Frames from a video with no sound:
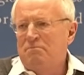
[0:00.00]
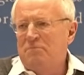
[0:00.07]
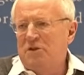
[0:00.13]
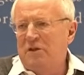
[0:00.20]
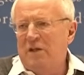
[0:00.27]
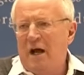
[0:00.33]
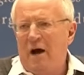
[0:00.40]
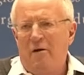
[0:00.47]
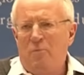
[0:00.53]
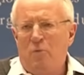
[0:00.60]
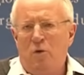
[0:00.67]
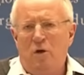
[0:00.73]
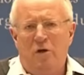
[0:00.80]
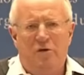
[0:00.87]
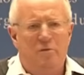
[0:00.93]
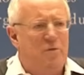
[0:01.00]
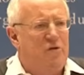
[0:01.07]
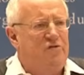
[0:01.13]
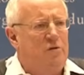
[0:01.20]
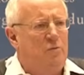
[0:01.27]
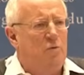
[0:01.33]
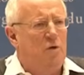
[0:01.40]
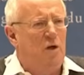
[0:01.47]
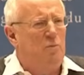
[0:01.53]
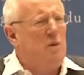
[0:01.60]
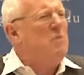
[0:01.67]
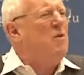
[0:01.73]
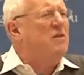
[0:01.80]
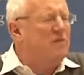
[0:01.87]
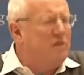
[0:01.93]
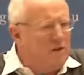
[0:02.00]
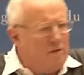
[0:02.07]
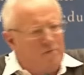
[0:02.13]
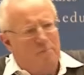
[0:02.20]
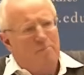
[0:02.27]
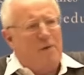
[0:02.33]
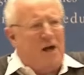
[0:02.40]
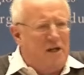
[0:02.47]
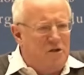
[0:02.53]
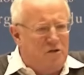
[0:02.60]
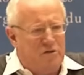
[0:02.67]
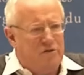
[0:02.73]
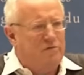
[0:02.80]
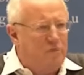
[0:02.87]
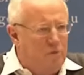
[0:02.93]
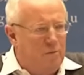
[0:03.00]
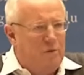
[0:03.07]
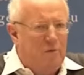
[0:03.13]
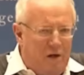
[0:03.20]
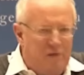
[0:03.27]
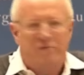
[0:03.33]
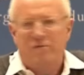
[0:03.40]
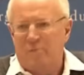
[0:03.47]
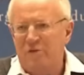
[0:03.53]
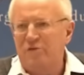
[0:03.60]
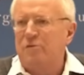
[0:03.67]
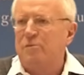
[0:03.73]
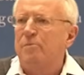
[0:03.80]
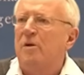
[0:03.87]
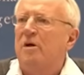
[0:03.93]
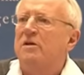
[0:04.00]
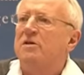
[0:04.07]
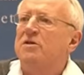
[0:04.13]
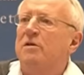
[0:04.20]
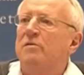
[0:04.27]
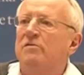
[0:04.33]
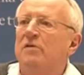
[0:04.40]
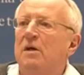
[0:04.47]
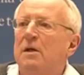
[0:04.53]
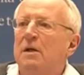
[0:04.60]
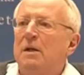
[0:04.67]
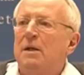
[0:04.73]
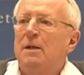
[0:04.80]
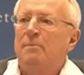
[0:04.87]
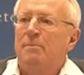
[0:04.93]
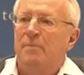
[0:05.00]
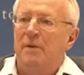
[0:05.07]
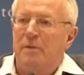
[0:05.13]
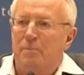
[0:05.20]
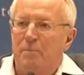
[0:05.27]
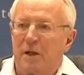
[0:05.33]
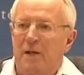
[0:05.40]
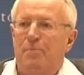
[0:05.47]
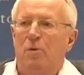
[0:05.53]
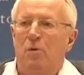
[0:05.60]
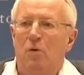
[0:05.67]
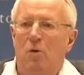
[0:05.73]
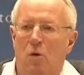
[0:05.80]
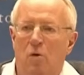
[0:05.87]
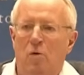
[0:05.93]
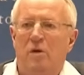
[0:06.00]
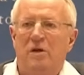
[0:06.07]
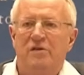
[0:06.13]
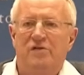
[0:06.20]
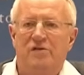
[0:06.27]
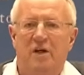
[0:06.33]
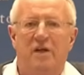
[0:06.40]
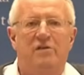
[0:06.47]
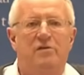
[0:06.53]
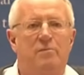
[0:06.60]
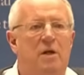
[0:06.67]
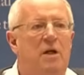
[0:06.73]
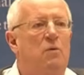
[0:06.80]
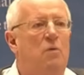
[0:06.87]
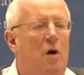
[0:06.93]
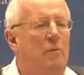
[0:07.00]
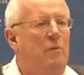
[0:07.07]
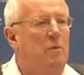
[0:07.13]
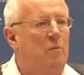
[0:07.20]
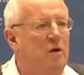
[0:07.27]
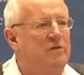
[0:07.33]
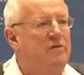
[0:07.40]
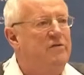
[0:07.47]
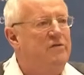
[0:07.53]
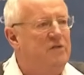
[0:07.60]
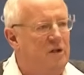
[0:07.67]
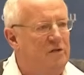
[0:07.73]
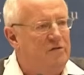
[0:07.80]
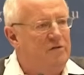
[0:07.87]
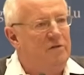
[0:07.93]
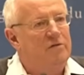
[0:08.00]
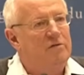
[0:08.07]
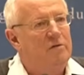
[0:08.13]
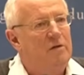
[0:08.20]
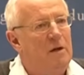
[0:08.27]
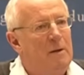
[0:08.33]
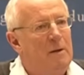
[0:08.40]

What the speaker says: to the Arab world, the Muslim world. We want to give them packages of human rights from our supermarket shelves. But the people always say to me, what we want is justice.